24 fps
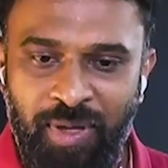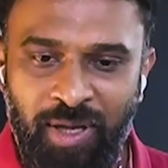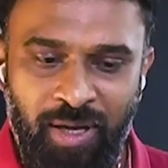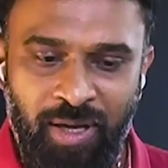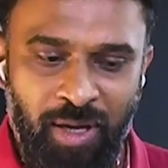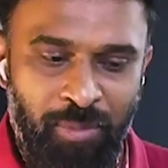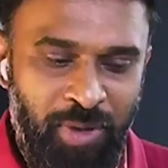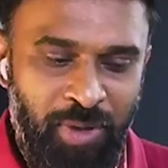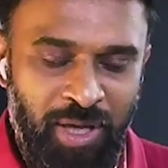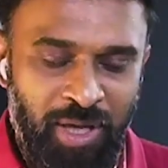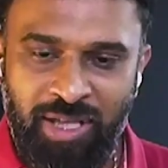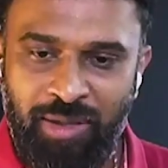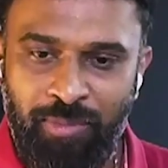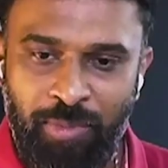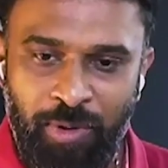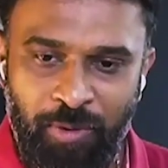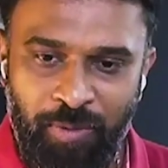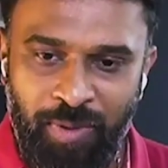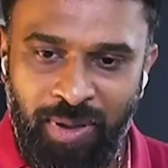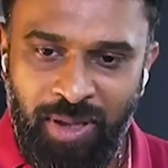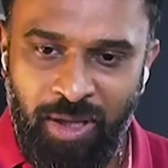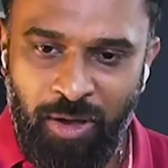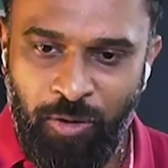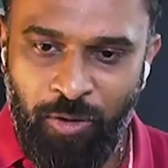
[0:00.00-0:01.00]
communication
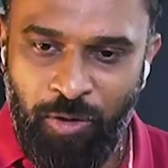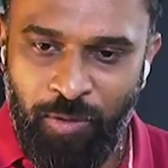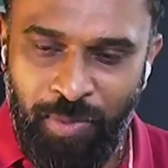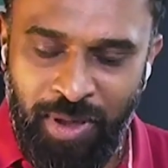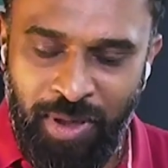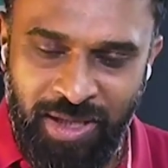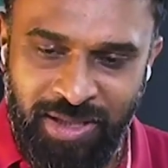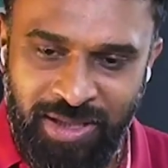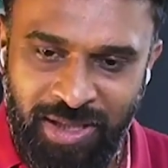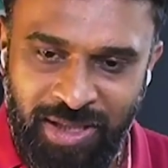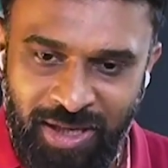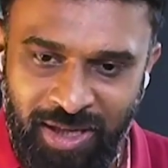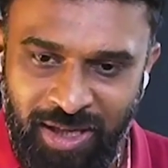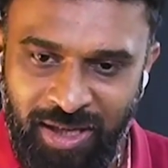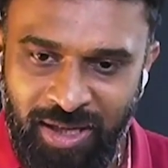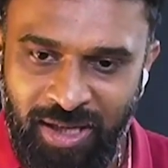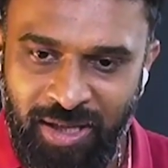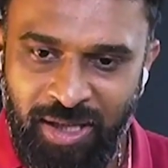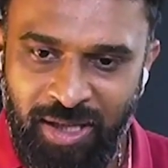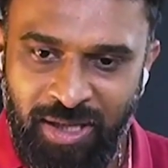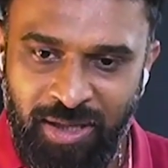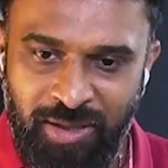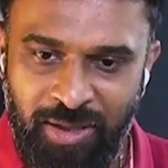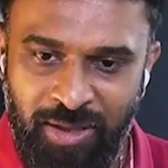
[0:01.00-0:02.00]
between the account manager and
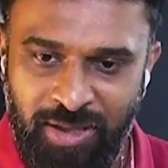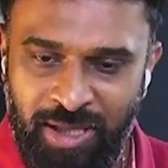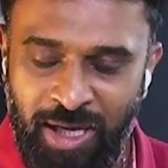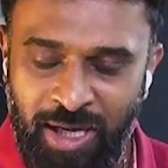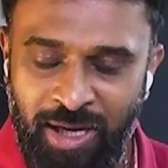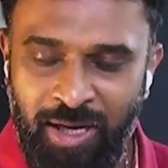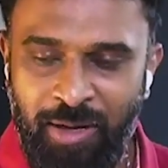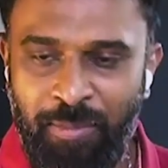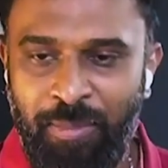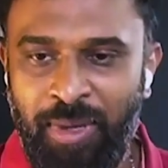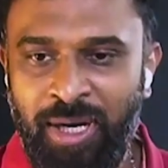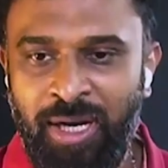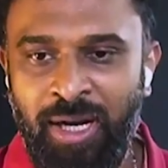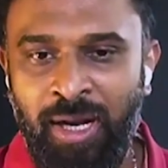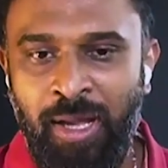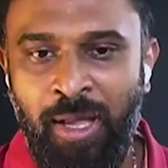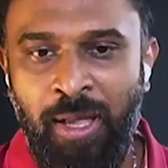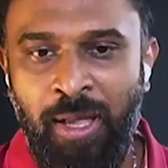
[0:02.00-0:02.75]
the channel, but